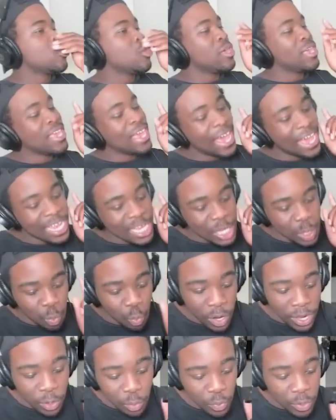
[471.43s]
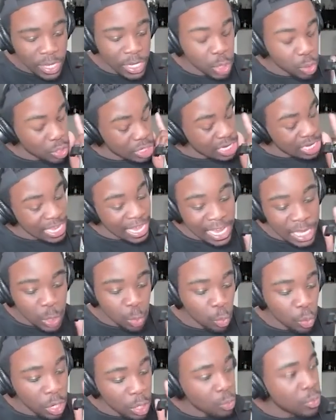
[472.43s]
He has one wish or she
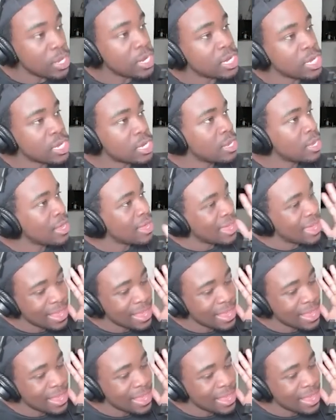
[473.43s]
has one wish